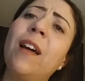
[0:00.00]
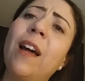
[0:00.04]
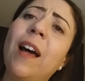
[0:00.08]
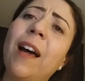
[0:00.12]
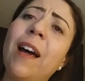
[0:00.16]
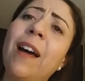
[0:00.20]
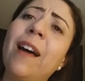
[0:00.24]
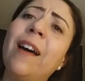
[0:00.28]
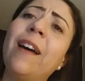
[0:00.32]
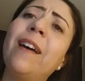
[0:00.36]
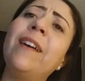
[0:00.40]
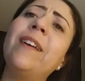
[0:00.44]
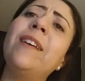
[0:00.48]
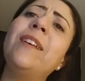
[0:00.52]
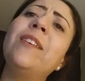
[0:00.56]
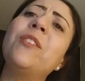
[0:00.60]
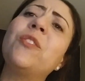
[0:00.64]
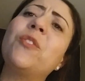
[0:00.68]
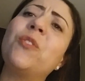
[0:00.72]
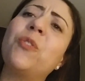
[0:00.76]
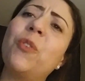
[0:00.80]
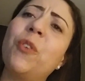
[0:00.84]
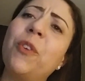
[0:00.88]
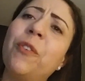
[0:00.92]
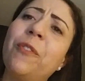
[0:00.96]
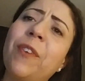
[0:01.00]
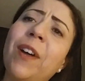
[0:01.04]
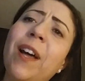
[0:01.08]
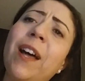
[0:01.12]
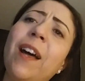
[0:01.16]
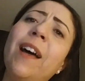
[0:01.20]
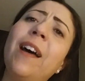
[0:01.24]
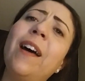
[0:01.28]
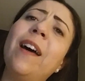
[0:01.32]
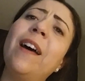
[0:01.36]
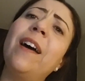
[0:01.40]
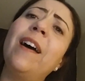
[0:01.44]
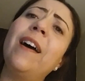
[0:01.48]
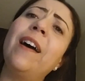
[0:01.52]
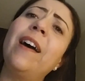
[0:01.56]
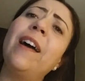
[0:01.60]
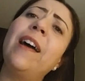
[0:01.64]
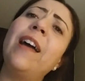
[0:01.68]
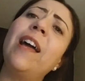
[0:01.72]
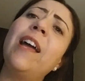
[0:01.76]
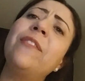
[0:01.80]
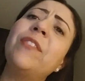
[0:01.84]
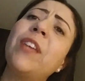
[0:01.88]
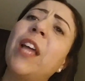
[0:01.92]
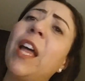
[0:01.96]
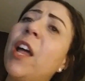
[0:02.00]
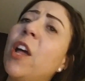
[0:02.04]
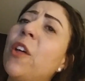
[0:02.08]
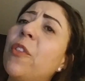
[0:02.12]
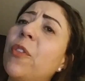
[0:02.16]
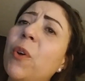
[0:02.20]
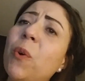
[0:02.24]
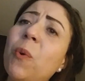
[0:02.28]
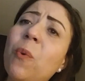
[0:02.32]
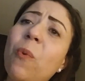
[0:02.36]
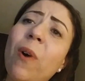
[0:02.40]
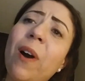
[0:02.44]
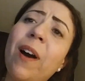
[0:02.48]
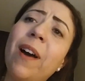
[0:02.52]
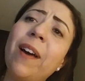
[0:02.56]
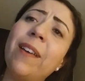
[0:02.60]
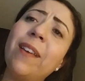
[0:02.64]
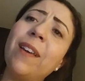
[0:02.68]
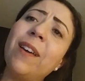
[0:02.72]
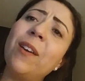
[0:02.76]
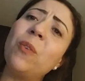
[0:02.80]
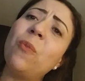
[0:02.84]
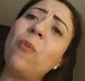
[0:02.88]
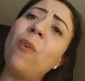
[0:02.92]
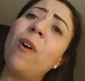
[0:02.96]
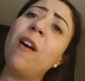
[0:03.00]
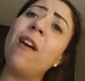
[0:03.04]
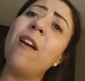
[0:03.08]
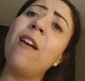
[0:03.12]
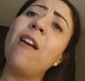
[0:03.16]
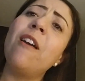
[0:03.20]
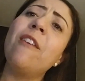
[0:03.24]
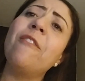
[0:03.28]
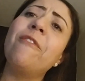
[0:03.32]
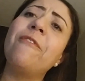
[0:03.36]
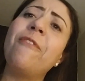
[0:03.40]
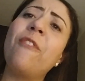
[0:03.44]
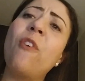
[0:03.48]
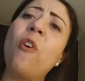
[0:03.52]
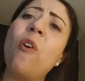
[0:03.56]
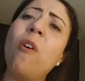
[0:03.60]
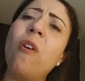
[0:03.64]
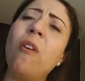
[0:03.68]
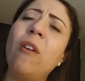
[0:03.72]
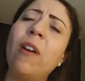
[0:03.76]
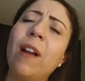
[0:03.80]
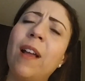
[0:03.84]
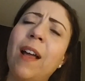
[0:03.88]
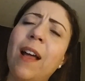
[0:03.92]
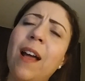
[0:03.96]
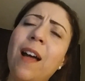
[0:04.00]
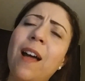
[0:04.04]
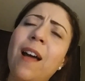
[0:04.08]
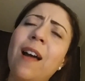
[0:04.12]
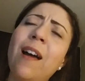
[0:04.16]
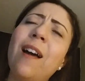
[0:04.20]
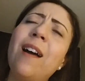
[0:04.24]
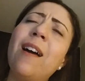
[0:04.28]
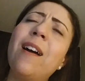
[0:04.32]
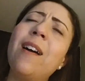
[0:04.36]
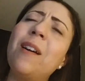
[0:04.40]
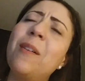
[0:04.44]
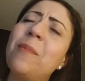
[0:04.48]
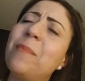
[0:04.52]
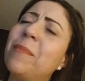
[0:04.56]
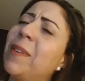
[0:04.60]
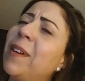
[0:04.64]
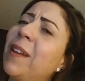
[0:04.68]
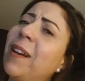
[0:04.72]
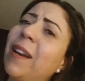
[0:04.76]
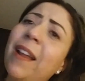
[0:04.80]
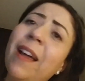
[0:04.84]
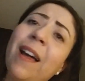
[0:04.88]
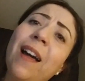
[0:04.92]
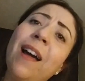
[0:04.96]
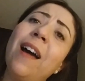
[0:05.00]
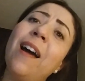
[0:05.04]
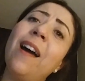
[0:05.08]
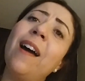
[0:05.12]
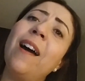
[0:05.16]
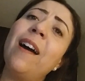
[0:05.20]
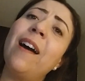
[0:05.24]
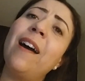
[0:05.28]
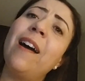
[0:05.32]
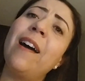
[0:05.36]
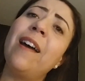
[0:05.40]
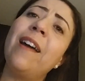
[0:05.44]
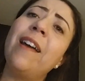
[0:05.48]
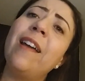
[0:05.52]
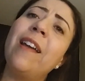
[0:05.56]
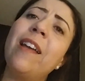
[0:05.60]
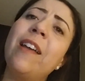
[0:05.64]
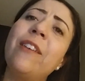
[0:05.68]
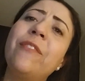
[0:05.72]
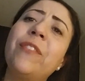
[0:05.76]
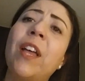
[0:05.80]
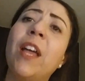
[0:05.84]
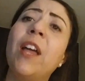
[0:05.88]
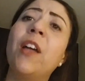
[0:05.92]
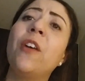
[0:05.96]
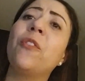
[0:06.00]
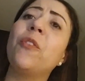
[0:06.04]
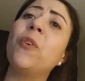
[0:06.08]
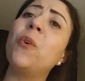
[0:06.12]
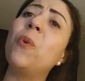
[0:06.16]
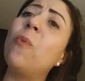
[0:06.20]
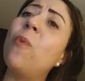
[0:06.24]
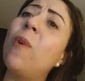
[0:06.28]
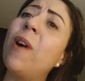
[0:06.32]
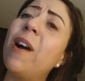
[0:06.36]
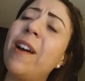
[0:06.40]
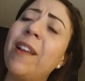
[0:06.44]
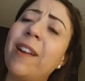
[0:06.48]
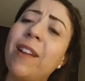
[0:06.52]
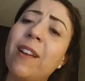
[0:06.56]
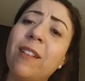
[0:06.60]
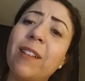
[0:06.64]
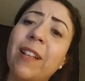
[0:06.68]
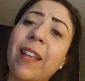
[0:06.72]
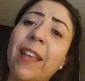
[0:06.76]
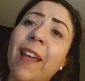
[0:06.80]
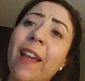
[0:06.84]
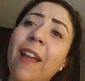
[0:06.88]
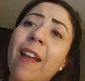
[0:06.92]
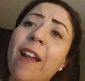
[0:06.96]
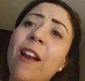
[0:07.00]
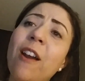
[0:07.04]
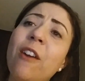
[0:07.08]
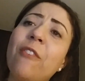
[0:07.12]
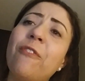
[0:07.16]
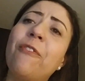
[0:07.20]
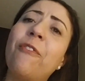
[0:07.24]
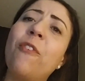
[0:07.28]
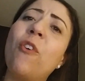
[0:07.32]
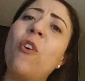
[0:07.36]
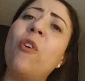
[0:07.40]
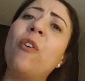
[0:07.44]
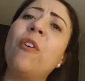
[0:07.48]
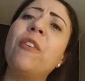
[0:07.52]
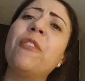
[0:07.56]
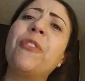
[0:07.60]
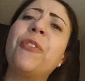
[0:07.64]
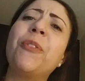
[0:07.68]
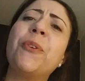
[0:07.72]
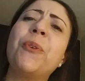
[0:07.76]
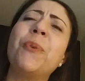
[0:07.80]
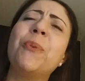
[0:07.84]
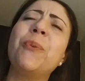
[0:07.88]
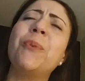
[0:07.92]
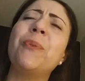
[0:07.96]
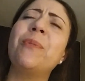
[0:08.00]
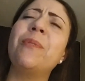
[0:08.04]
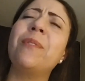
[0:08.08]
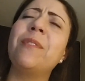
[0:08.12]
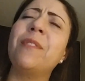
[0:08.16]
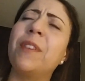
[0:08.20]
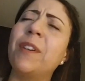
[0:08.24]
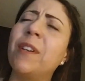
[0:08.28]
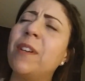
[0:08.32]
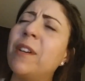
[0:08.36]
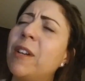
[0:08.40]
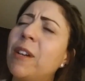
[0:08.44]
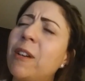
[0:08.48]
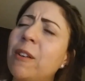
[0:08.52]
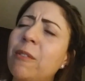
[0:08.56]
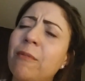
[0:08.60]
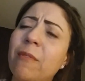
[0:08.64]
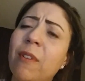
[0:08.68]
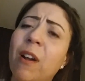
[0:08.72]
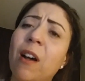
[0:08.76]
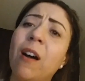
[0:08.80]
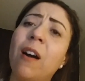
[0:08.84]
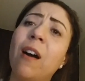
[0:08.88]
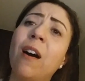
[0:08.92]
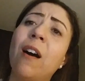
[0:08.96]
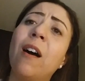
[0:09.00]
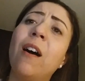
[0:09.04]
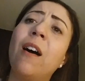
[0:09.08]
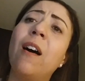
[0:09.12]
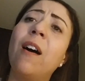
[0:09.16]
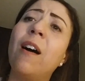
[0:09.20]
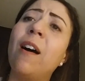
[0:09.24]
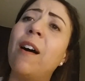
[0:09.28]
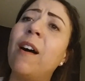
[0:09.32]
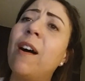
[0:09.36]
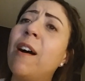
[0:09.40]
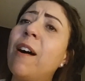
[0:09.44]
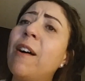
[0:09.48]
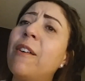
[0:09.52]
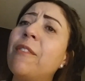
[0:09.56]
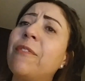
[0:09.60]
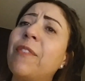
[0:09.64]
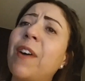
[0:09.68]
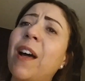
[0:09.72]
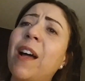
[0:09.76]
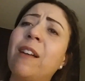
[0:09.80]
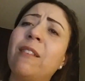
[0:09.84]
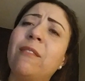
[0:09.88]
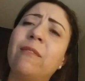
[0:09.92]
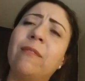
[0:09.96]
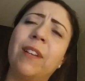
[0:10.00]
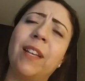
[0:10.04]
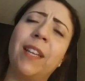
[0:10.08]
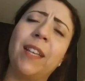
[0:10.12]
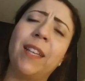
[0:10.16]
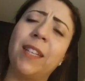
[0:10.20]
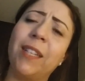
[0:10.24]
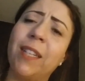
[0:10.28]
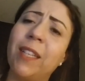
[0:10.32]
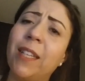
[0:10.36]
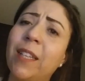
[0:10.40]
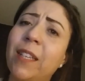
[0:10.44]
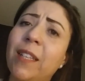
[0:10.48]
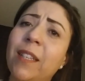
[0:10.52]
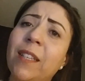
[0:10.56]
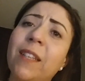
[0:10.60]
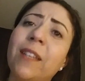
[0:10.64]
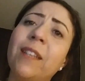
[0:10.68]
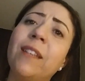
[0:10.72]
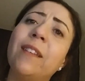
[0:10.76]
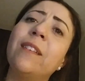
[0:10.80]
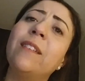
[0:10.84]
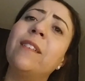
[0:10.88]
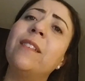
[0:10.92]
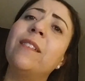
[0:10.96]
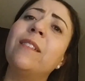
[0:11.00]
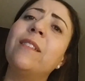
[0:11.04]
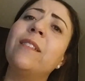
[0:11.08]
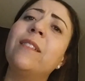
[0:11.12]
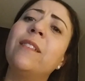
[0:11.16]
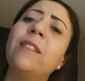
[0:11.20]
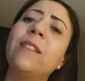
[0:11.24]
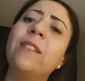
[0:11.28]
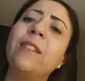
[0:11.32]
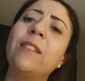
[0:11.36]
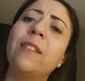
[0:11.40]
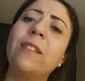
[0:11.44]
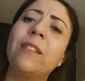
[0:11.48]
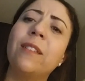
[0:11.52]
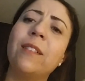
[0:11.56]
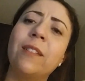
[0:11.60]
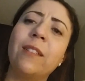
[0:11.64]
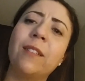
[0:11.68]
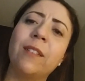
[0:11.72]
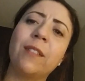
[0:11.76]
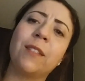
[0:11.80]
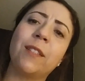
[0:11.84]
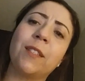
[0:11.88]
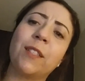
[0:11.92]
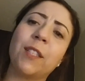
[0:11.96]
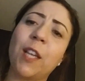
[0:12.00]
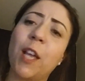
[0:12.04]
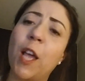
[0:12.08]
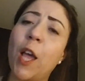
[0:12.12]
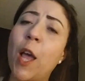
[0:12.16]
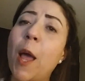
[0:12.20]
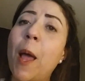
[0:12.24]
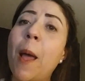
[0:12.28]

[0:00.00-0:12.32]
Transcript: I survive. The why and wherefore I'm alive. The one I'll care for through the rough and rainy years.